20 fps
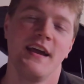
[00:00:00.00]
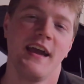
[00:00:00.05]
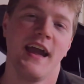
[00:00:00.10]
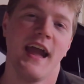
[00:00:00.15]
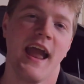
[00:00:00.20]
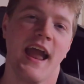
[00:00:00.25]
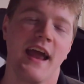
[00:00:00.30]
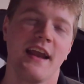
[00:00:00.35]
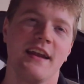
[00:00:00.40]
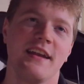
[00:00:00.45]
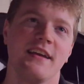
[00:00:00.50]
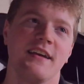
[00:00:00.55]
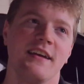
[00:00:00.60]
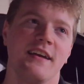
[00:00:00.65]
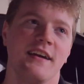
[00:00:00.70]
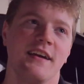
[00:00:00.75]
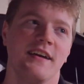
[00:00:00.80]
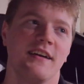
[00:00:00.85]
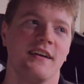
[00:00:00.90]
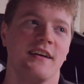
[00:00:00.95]
And
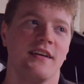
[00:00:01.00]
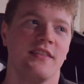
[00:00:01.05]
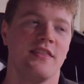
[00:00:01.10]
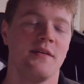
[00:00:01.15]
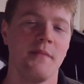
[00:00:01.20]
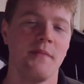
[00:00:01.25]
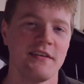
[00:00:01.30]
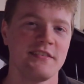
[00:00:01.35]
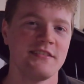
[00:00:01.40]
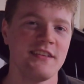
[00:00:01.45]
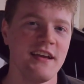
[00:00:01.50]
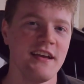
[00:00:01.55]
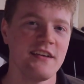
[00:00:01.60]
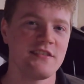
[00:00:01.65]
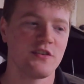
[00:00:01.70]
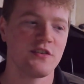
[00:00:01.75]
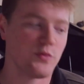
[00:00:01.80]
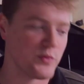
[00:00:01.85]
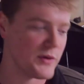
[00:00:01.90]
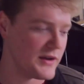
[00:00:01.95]
the Mustang
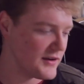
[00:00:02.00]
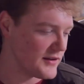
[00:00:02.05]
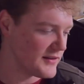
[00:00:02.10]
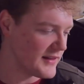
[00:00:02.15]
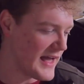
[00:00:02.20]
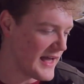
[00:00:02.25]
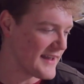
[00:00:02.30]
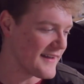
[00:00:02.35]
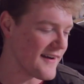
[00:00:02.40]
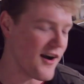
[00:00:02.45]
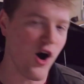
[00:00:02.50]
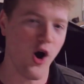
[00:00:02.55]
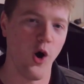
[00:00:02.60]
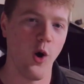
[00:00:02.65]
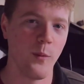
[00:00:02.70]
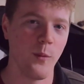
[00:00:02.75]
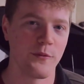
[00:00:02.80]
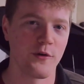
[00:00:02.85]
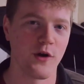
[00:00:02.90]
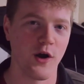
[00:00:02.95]
is a real like
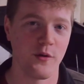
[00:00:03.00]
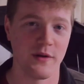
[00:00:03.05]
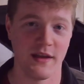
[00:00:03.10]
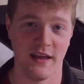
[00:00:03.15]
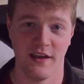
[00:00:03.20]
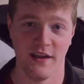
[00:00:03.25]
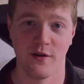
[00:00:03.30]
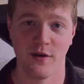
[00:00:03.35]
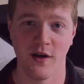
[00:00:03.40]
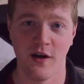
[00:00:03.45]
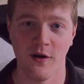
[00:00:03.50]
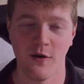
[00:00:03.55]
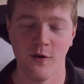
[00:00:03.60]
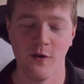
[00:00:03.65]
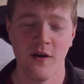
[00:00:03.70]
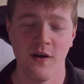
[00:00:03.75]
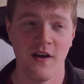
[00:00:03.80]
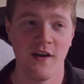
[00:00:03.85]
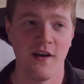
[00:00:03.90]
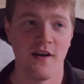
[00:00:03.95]
homegrown
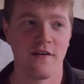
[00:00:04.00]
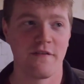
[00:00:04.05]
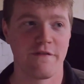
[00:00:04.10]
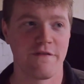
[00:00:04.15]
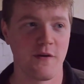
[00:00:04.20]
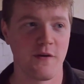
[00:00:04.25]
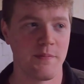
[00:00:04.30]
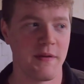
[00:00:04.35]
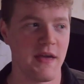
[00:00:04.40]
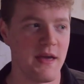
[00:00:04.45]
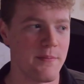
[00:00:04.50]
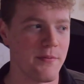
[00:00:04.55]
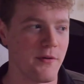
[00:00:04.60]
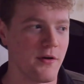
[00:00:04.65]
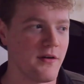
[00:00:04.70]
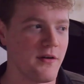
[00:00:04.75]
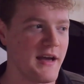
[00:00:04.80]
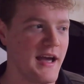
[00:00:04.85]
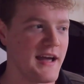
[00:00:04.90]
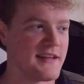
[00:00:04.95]
hero for
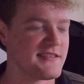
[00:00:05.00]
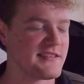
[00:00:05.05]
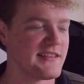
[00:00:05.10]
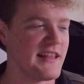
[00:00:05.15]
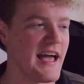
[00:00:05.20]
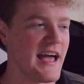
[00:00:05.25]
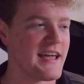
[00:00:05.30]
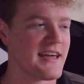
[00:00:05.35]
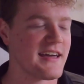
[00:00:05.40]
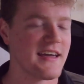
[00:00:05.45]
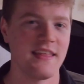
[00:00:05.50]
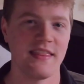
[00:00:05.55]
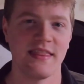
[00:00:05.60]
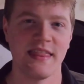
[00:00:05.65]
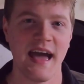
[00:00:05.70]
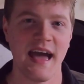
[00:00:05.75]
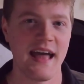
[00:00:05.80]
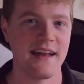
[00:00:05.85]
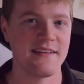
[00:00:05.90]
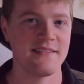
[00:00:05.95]
people. It's like
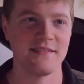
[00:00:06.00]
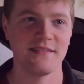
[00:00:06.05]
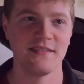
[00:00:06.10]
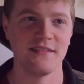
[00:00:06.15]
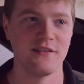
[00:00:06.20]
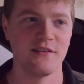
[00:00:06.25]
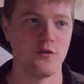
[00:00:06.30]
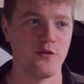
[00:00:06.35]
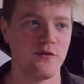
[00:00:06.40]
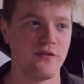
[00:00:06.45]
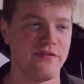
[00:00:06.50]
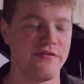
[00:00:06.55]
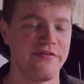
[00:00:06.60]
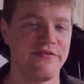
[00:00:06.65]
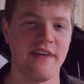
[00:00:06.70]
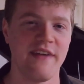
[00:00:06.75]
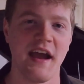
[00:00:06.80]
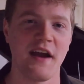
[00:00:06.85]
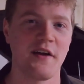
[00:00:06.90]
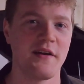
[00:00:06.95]
that
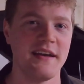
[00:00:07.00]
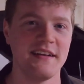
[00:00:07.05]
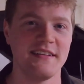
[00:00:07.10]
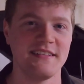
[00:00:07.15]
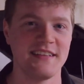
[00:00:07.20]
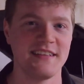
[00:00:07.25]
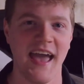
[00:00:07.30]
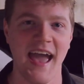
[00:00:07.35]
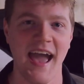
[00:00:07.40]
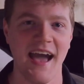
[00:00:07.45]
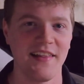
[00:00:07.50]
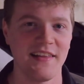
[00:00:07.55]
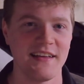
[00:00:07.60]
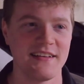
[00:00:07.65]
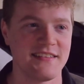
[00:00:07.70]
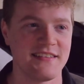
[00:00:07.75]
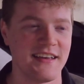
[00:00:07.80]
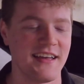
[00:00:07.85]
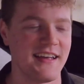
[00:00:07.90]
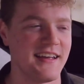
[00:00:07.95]
very
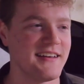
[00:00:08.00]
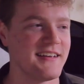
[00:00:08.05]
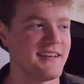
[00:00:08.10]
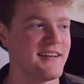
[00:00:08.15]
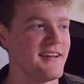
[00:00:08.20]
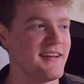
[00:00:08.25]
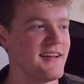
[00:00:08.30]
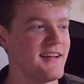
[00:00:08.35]
talented